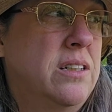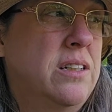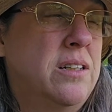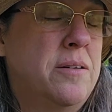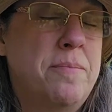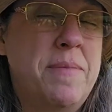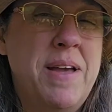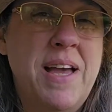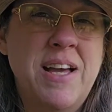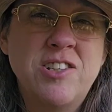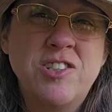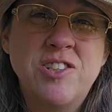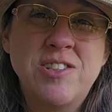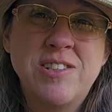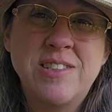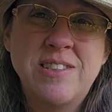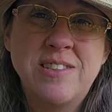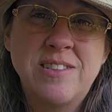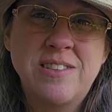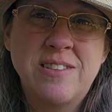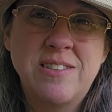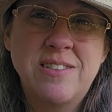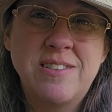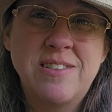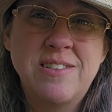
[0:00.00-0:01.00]
man, just
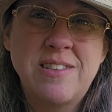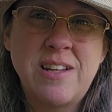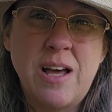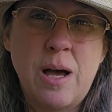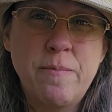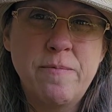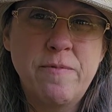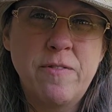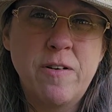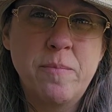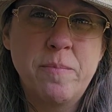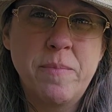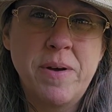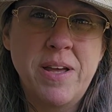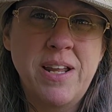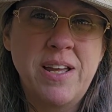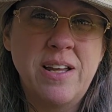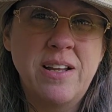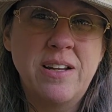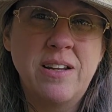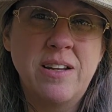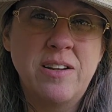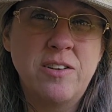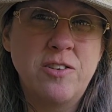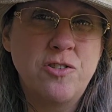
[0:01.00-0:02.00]
stop for a
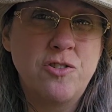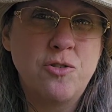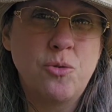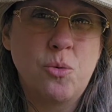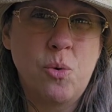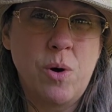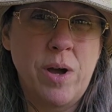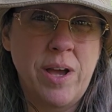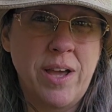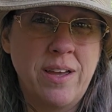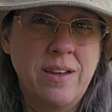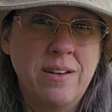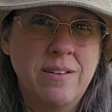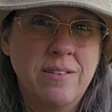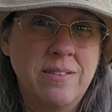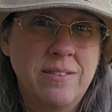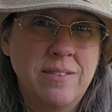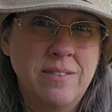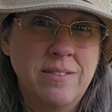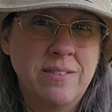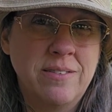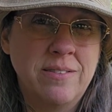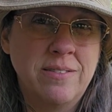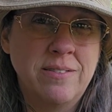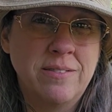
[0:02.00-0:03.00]
minute and enjoy
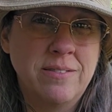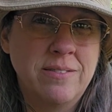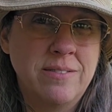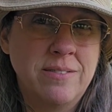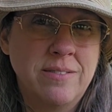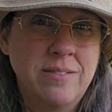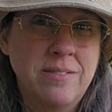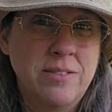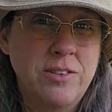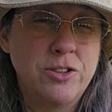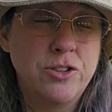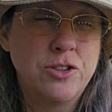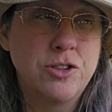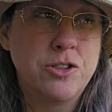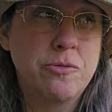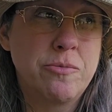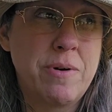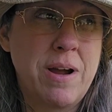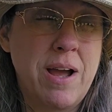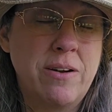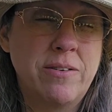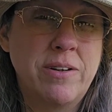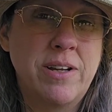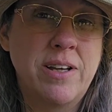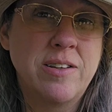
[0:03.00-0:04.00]
your
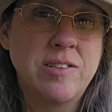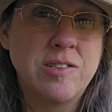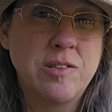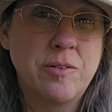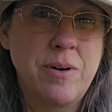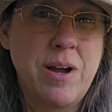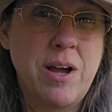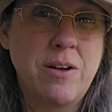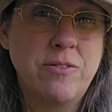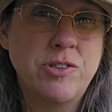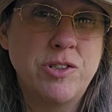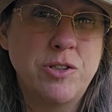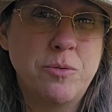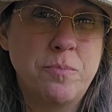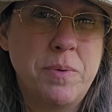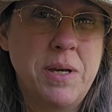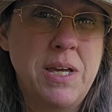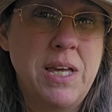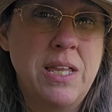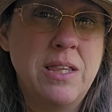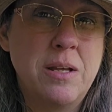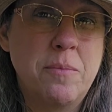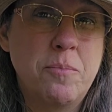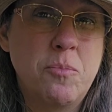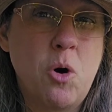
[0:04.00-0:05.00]
surroundings around you.
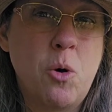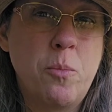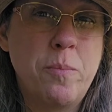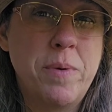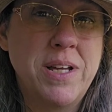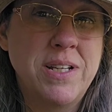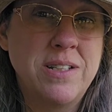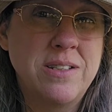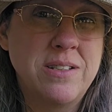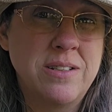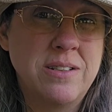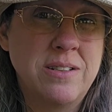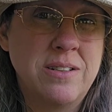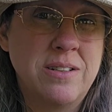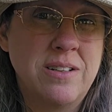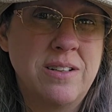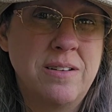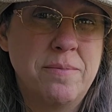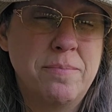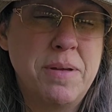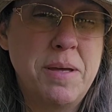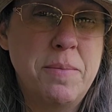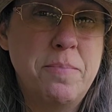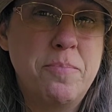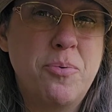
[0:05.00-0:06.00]
Be in the moment.
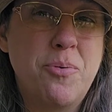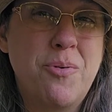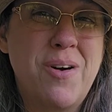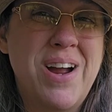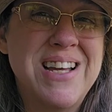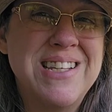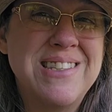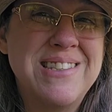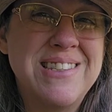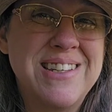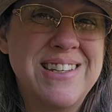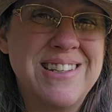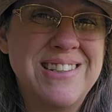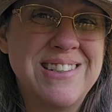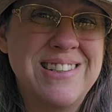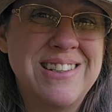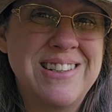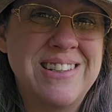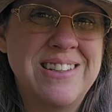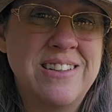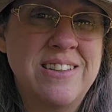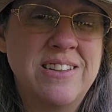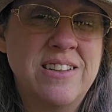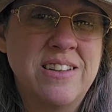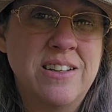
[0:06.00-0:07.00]
Be
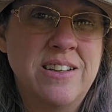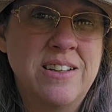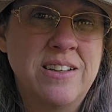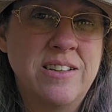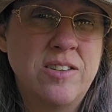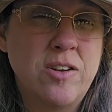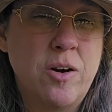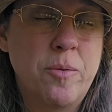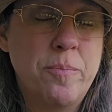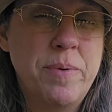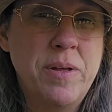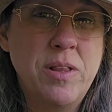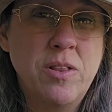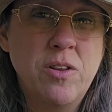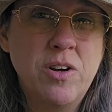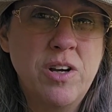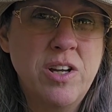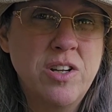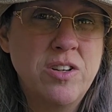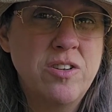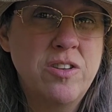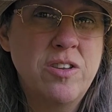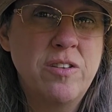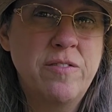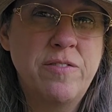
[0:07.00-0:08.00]
present. Don't be
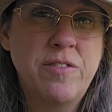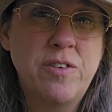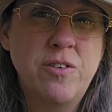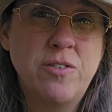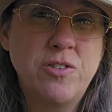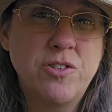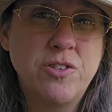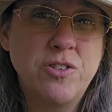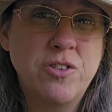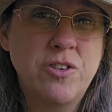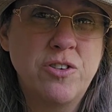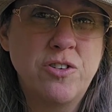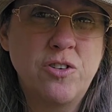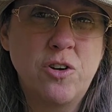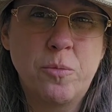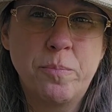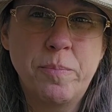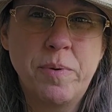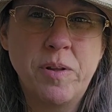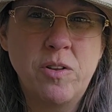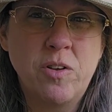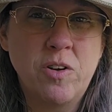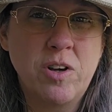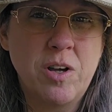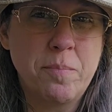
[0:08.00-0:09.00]
looking to the future, and don't
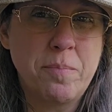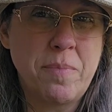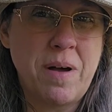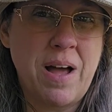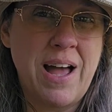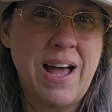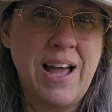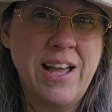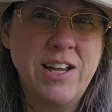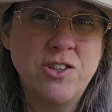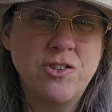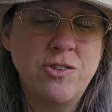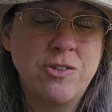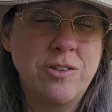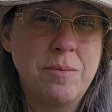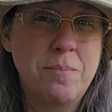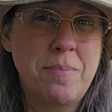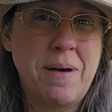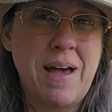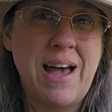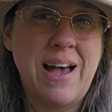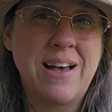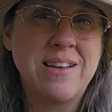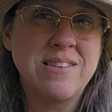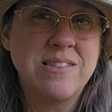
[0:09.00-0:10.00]
be looking behind you in the
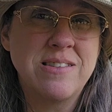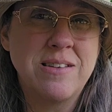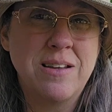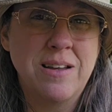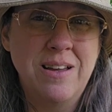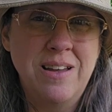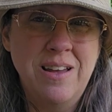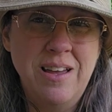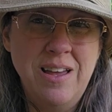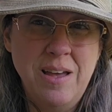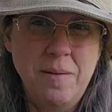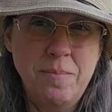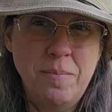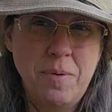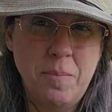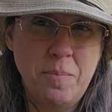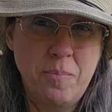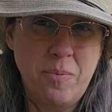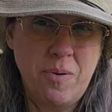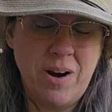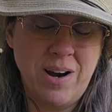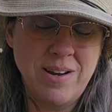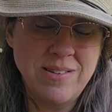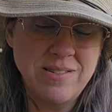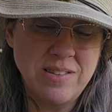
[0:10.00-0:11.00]
past. Be
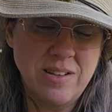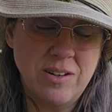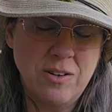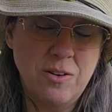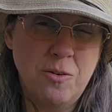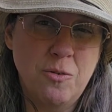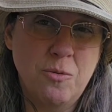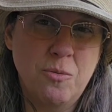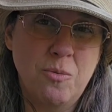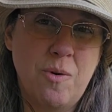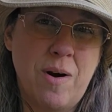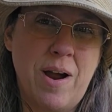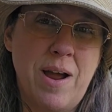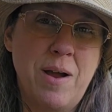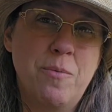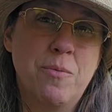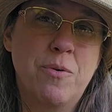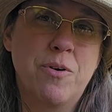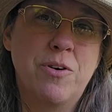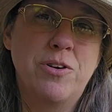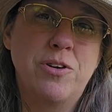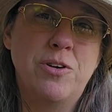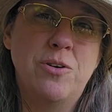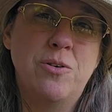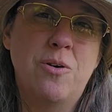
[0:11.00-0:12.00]
present right
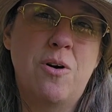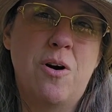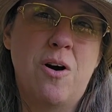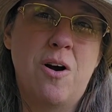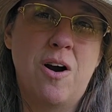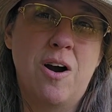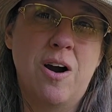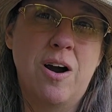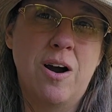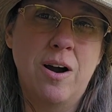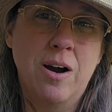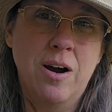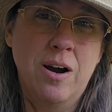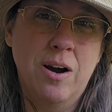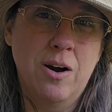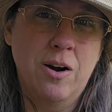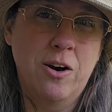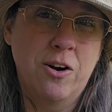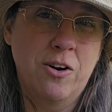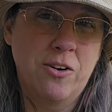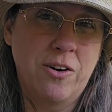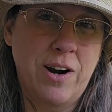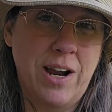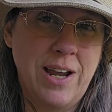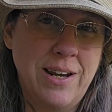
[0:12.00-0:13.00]
where you are
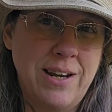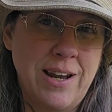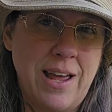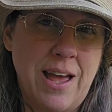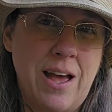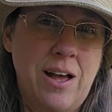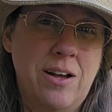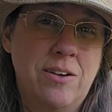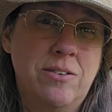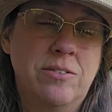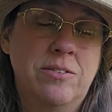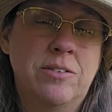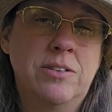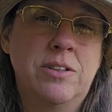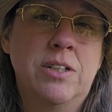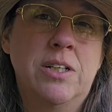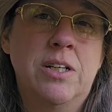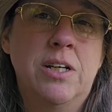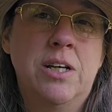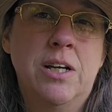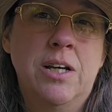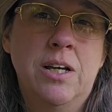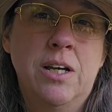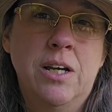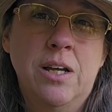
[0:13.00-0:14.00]
right now.
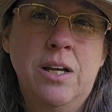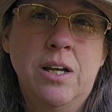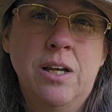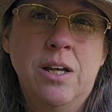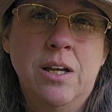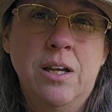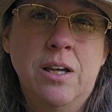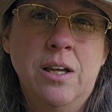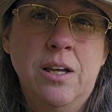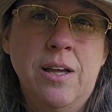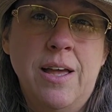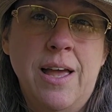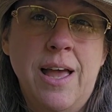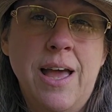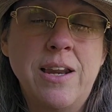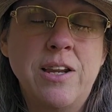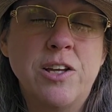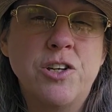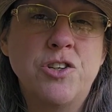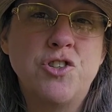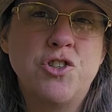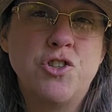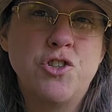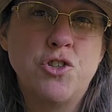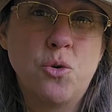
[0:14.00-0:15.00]
And
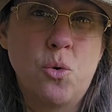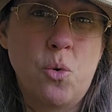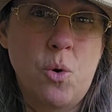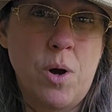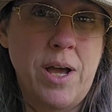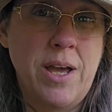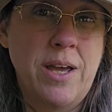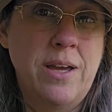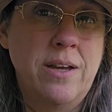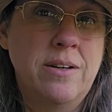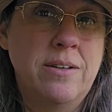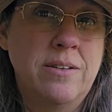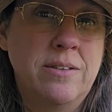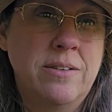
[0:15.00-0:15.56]
enjoy